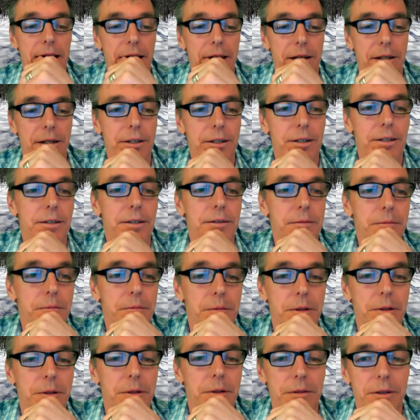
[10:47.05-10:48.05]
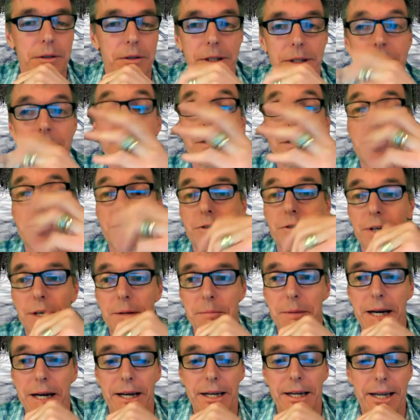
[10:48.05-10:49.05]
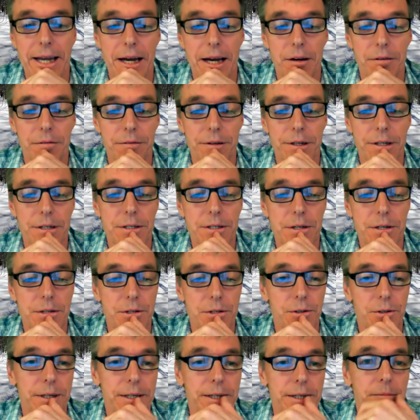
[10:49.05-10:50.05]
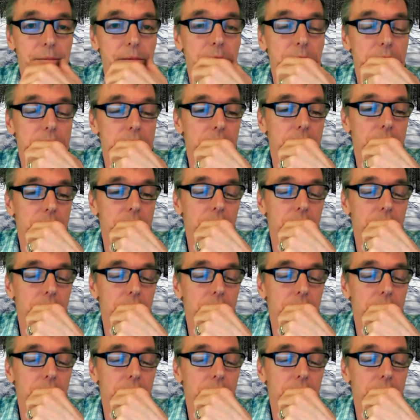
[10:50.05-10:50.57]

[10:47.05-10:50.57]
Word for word: and clear clear the stream back out, fix the stream,